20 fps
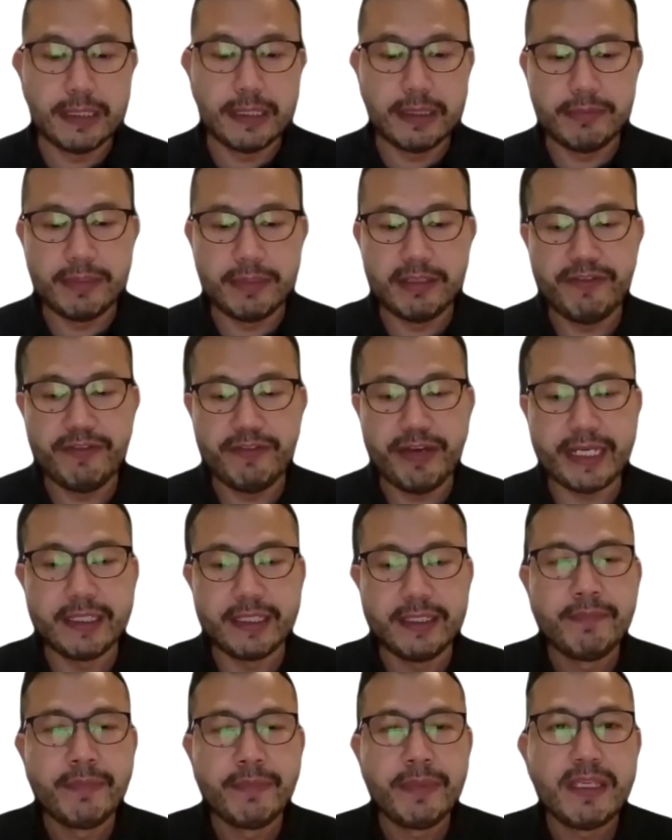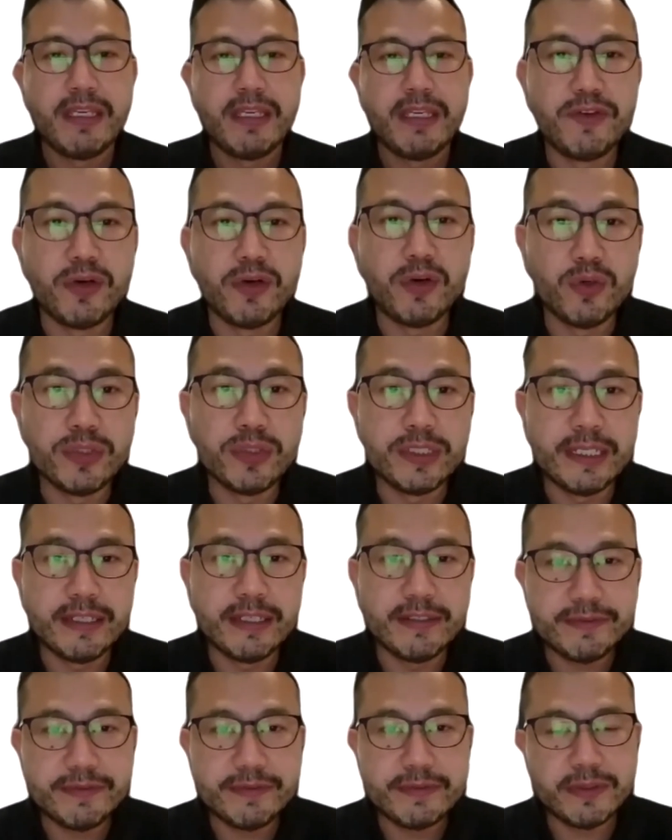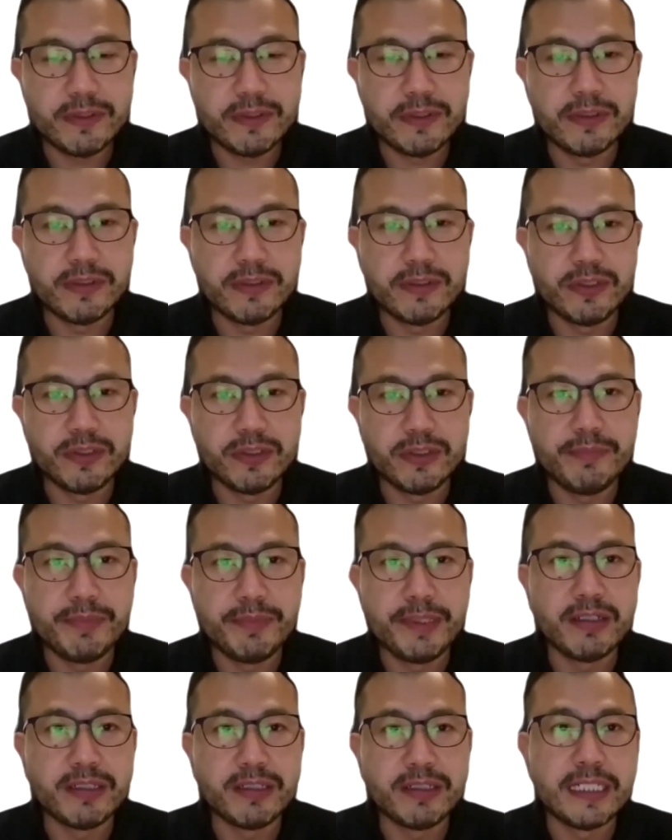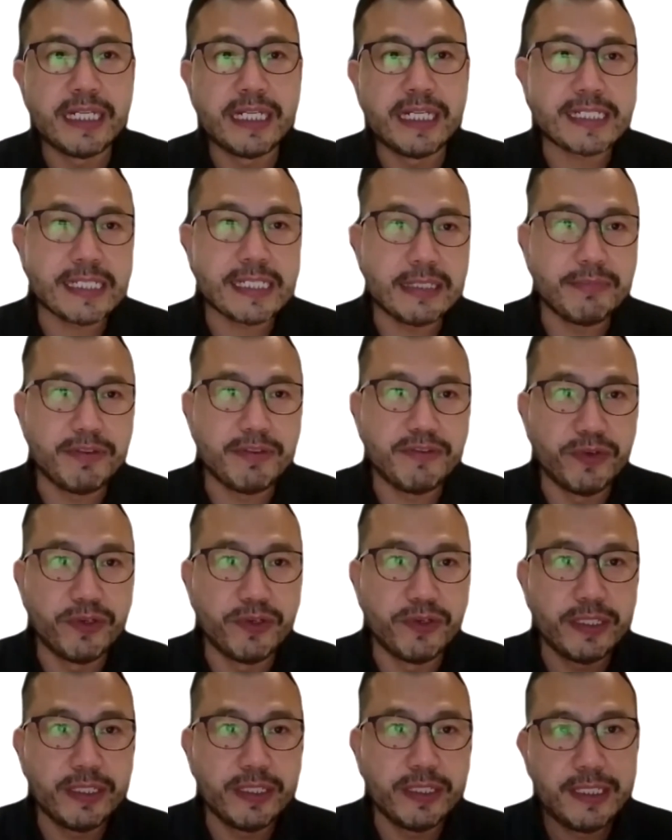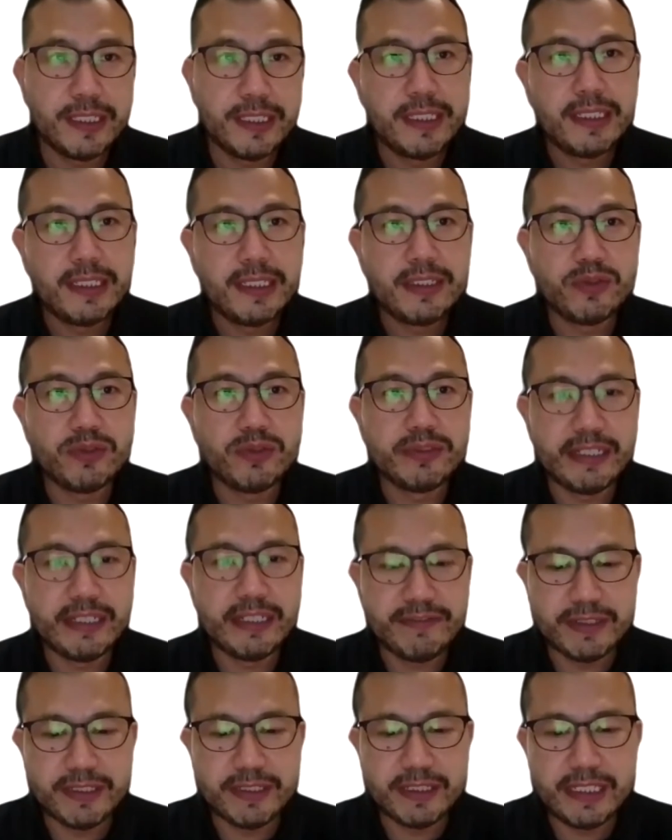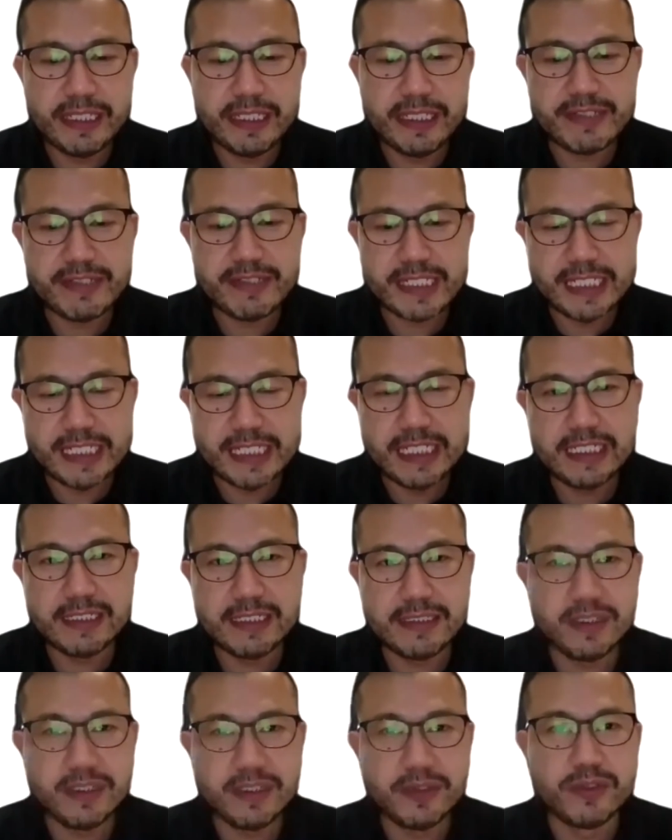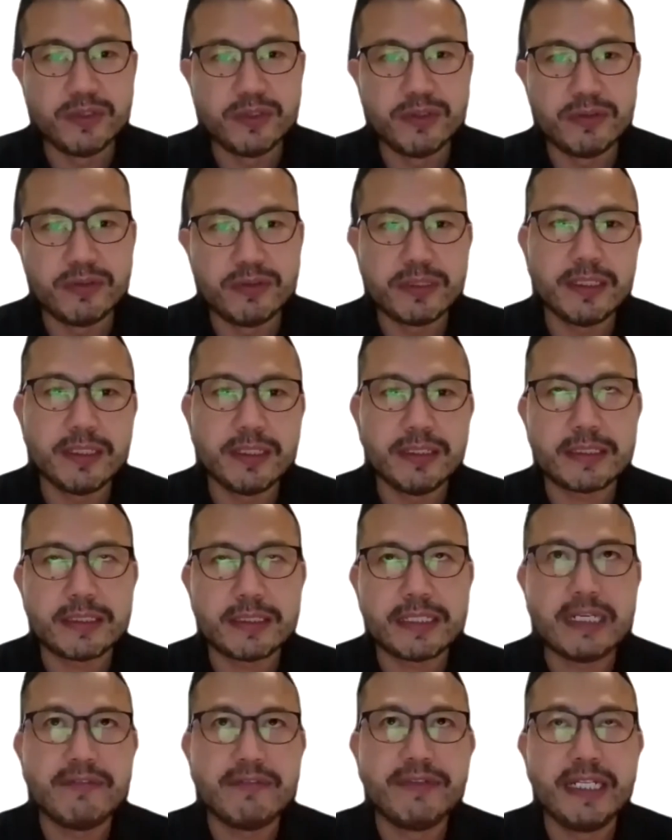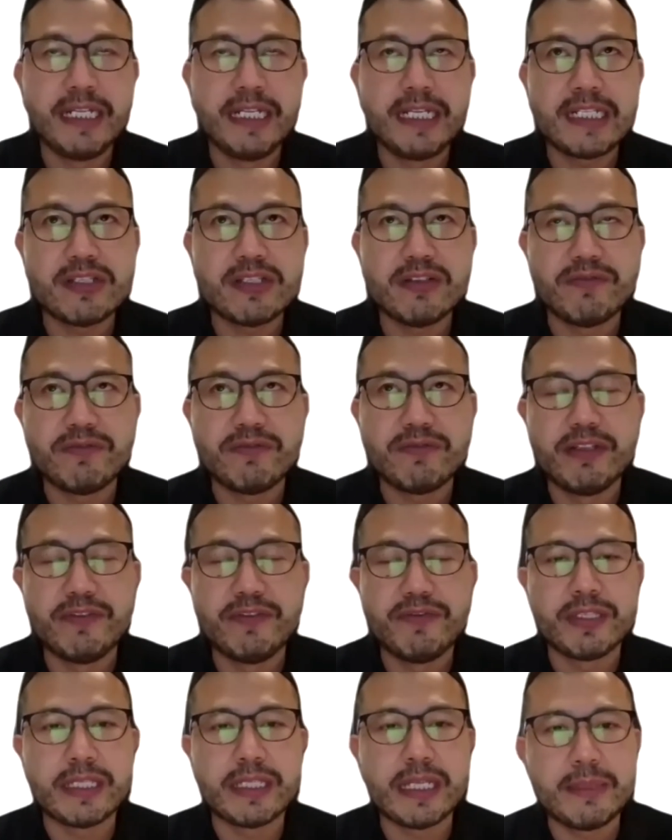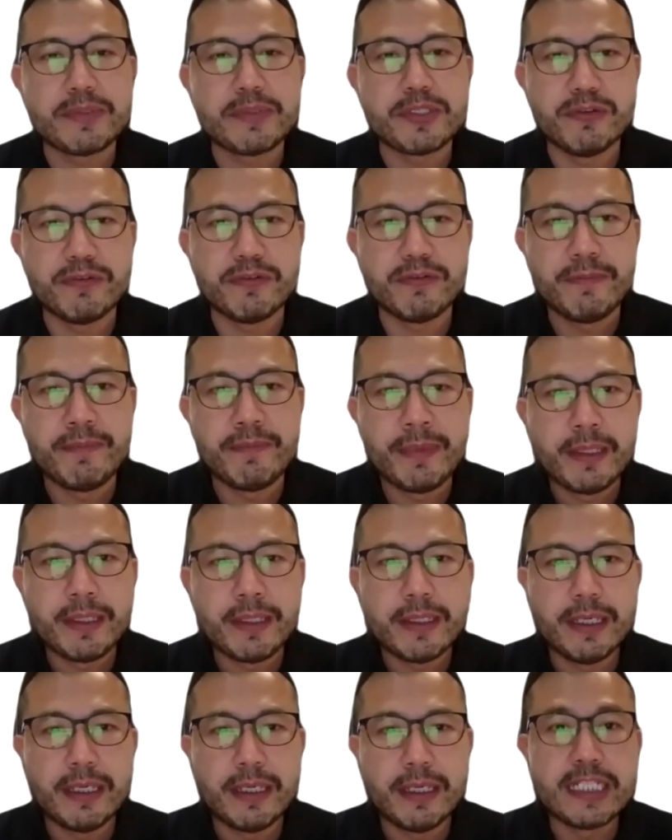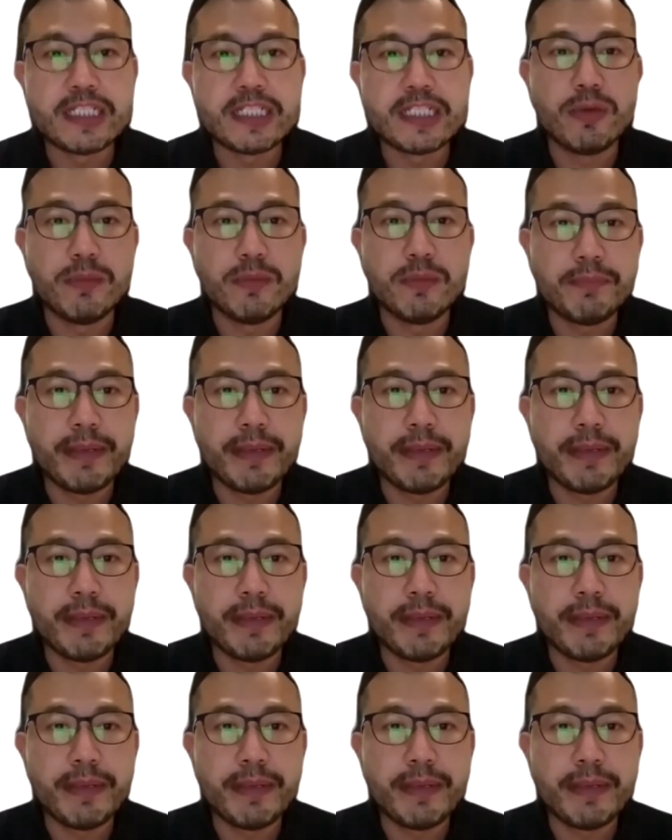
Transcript: In fact, if you're old enough or you have been on the dark side before, you definitely have seen, kind of innings of different types of installment